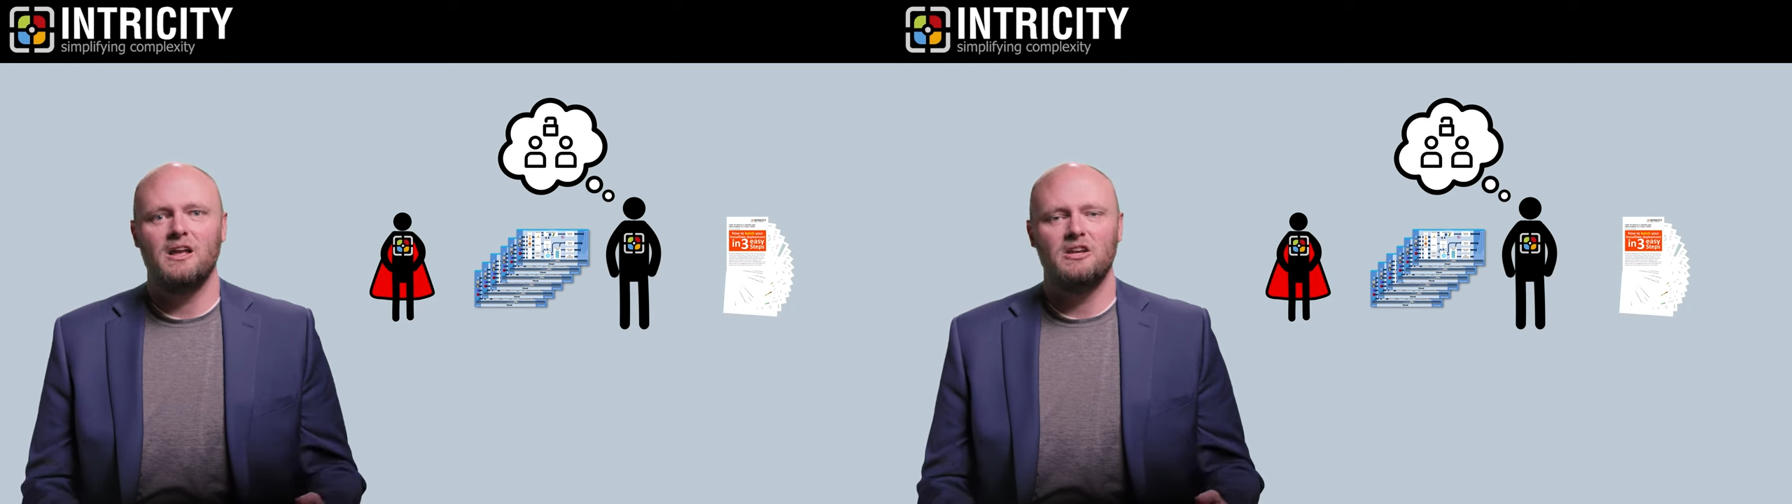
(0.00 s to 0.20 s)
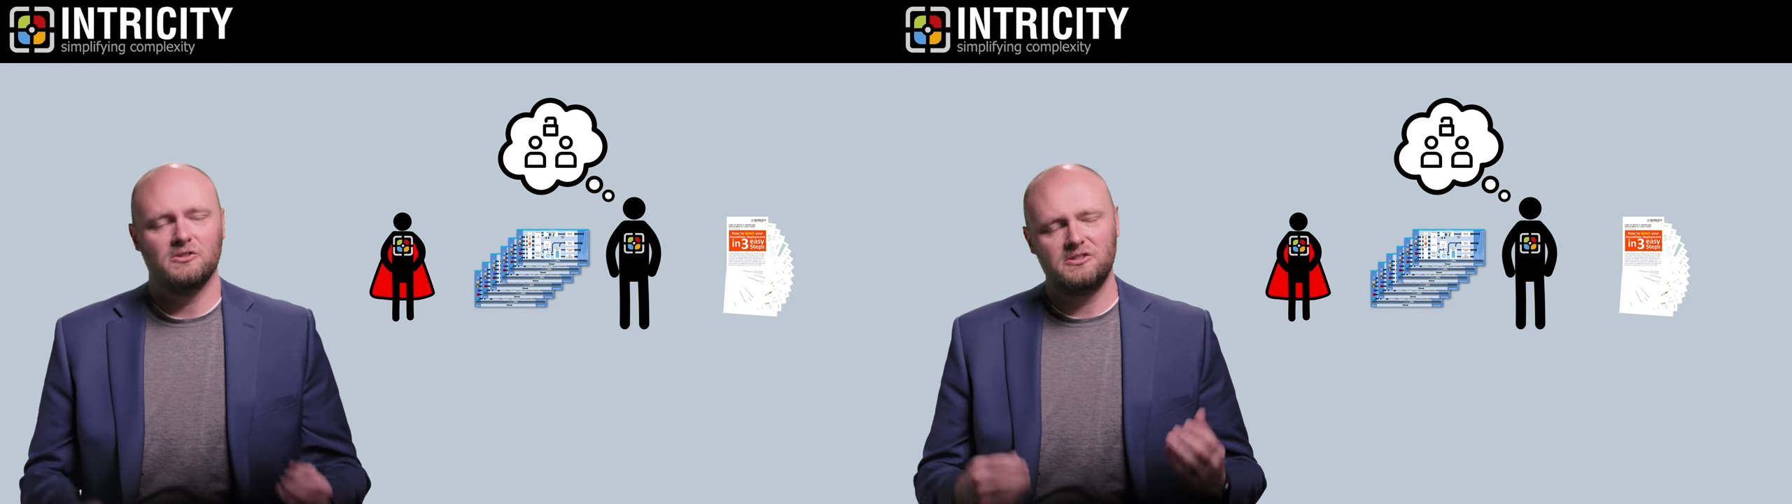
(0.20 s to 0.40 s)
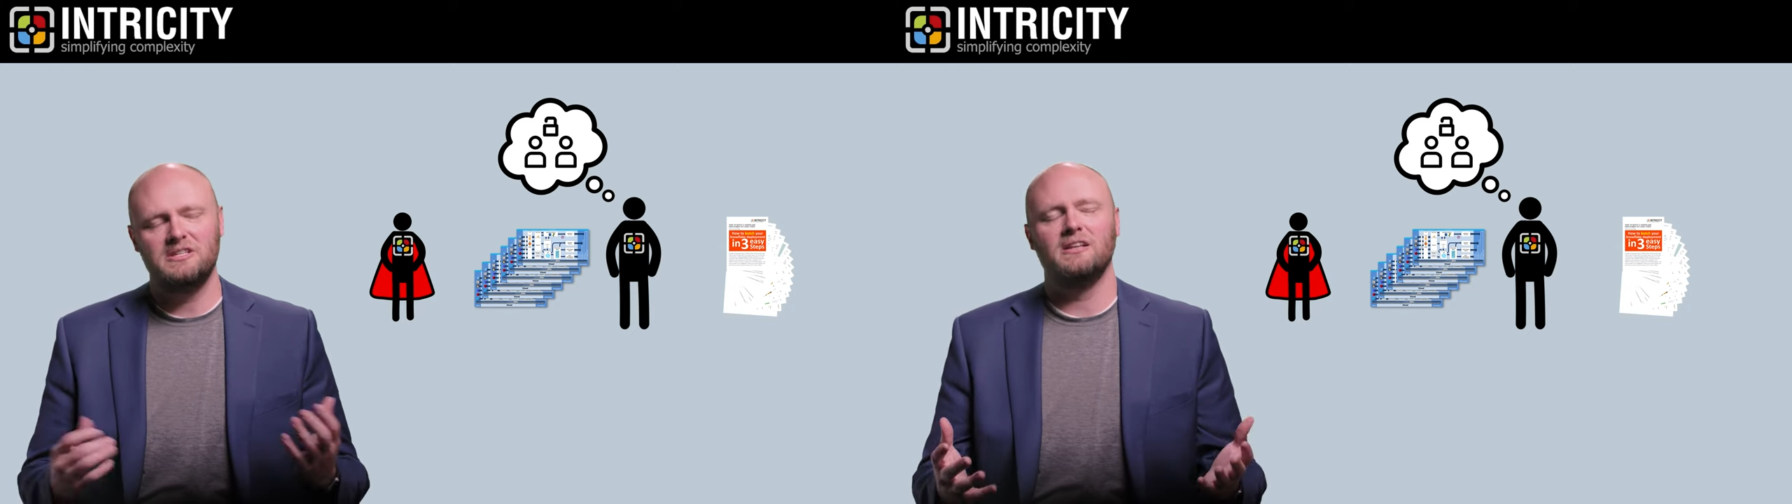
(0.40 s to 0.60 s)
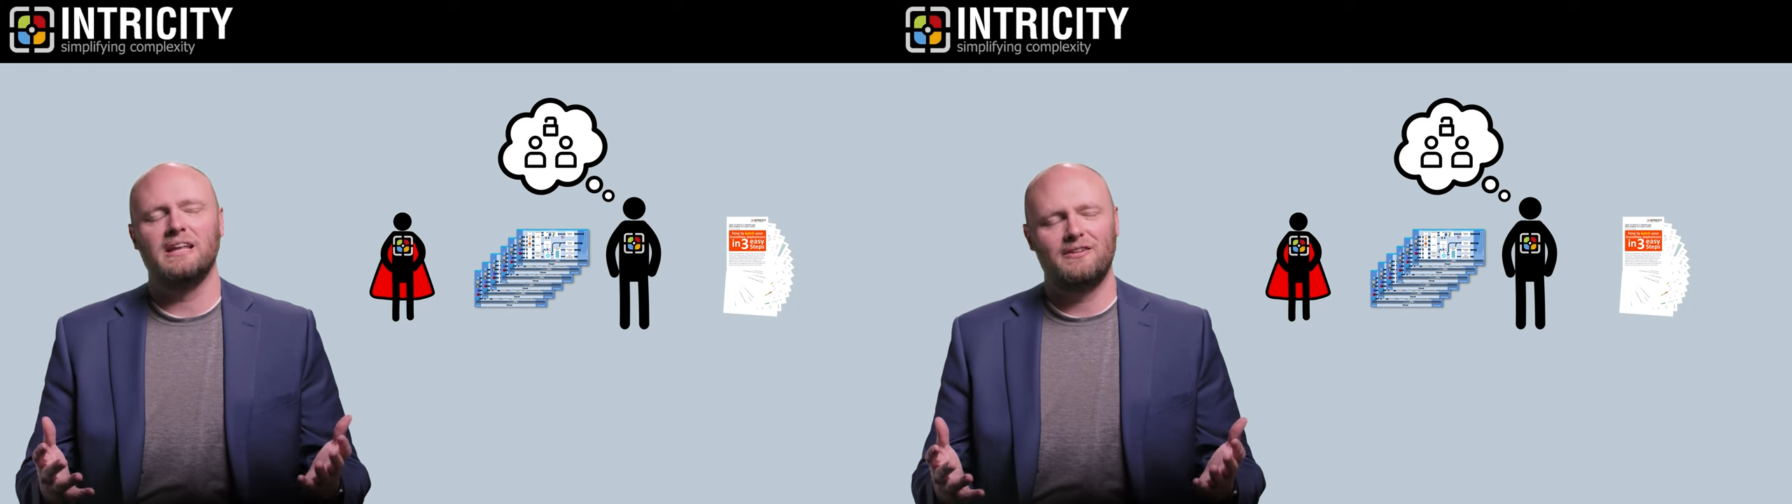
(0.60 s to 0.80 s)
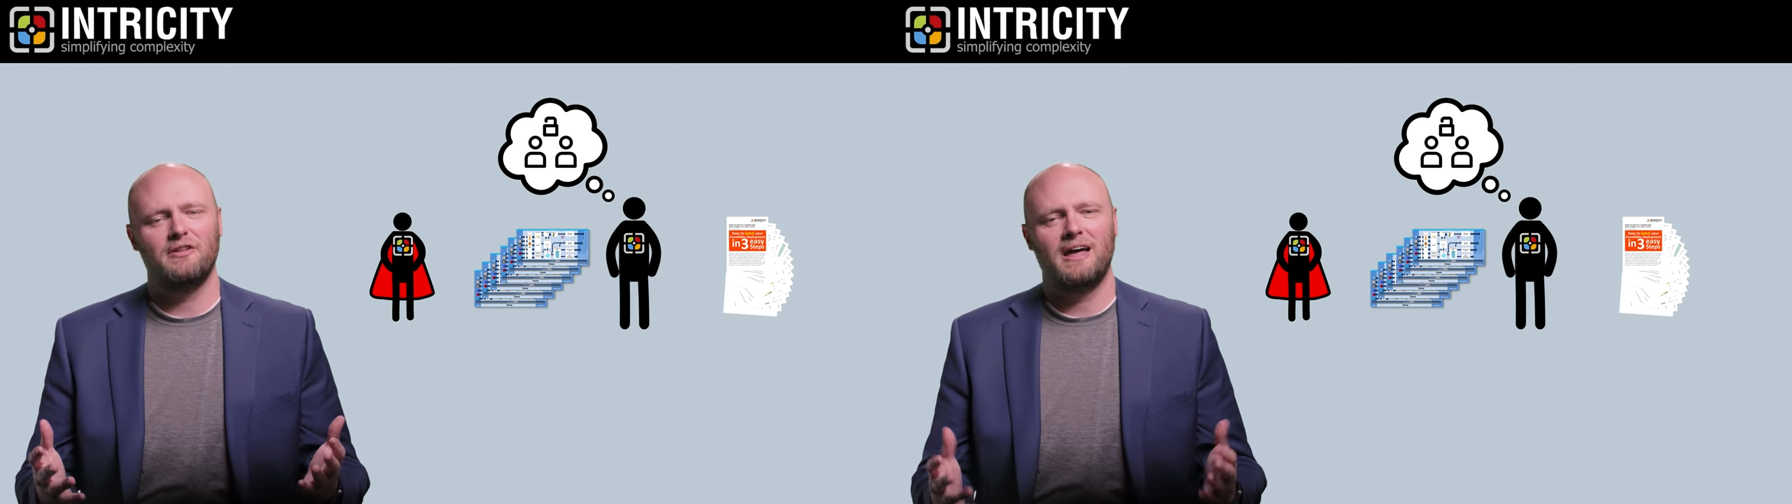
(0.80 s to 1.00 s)
you'll see a
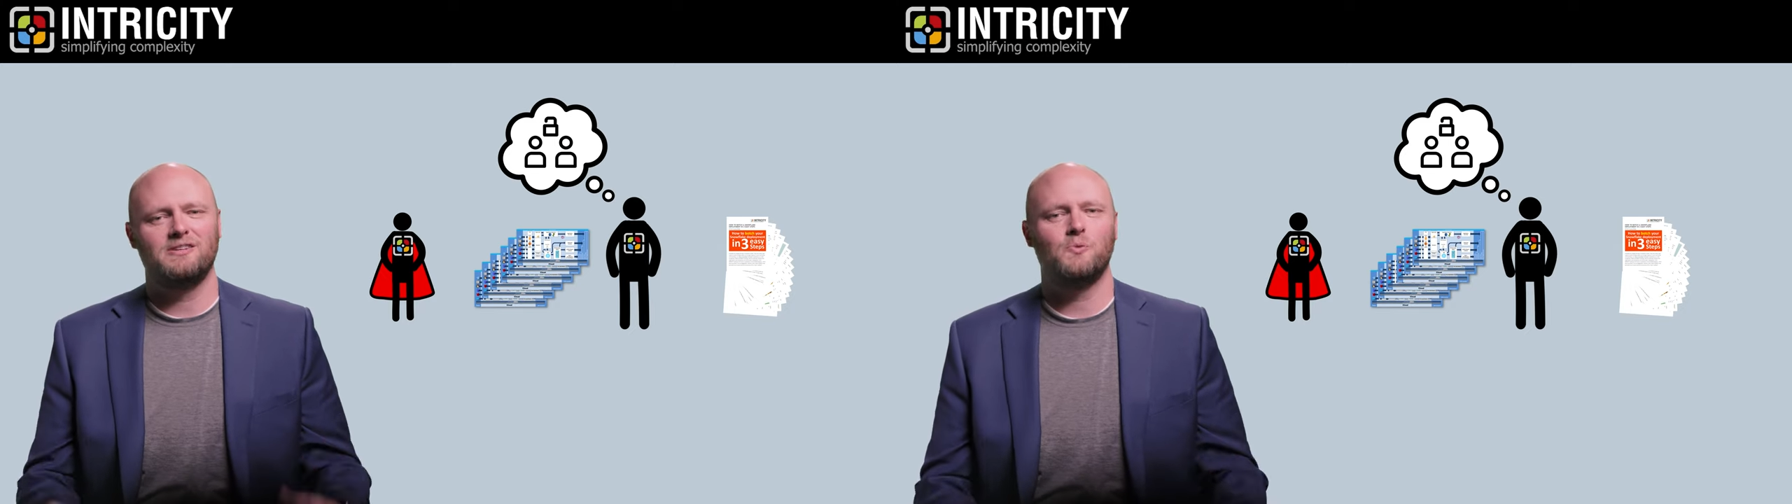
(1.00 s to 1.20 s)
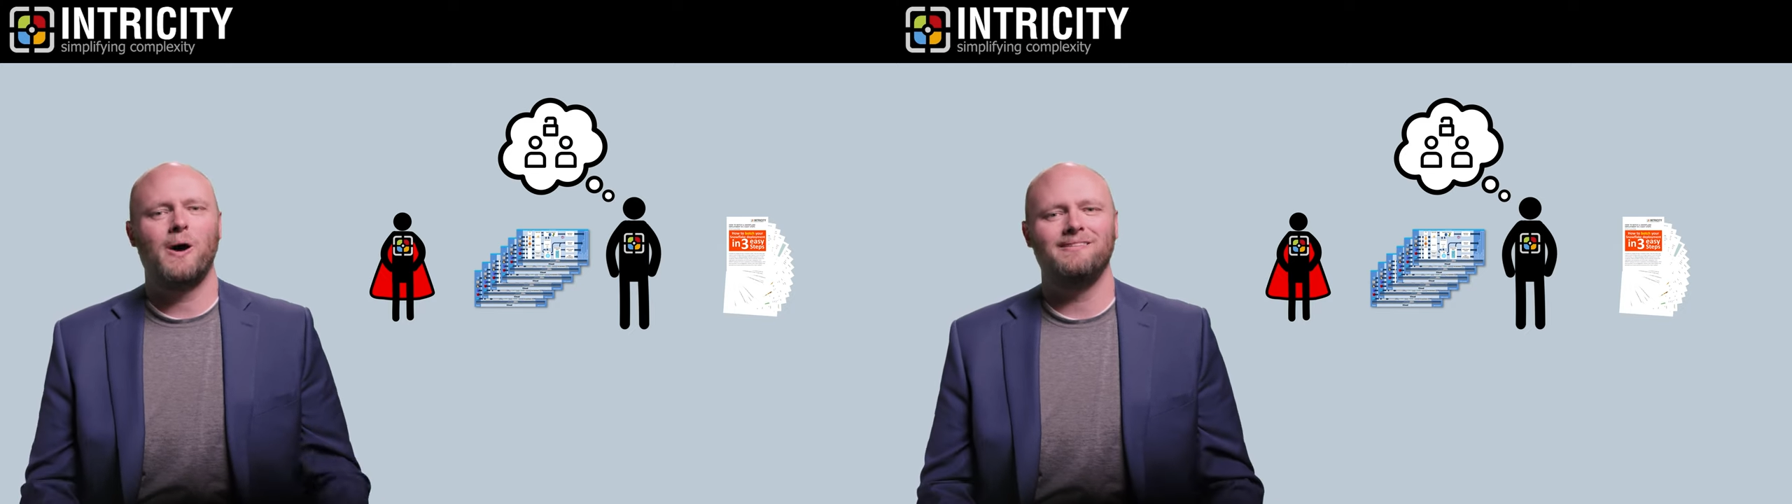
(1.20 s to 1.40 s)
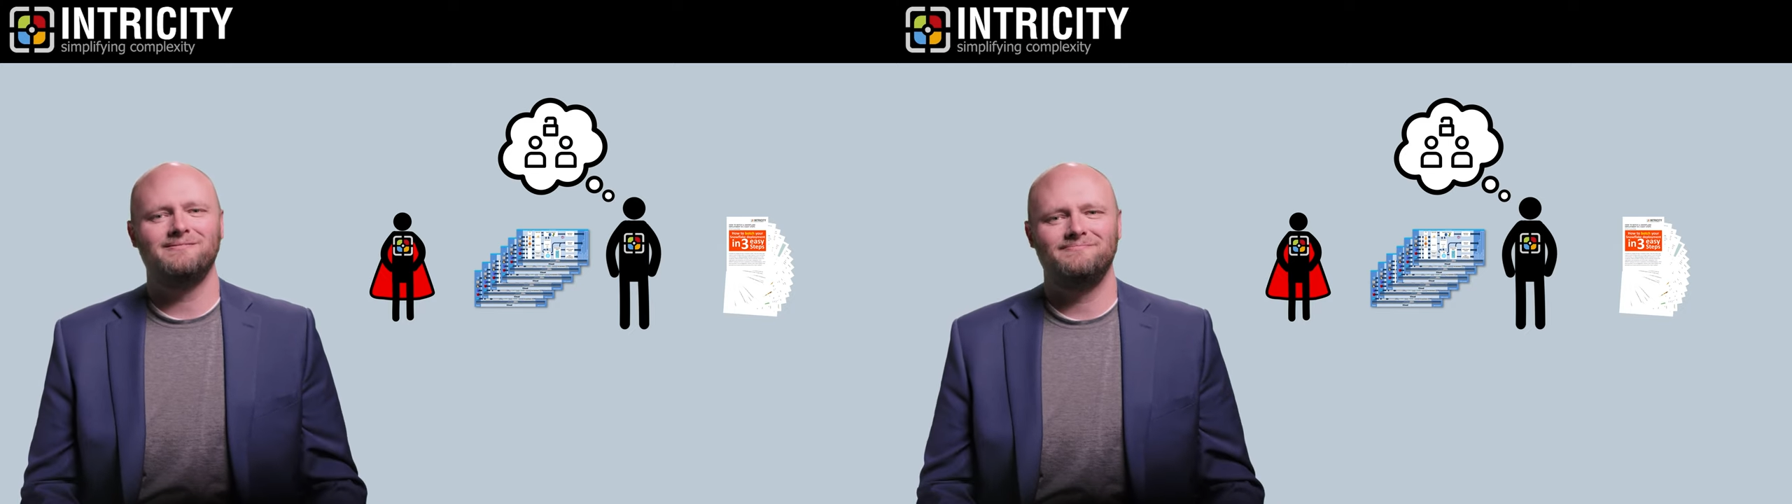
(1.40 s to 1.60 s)
link for that as well.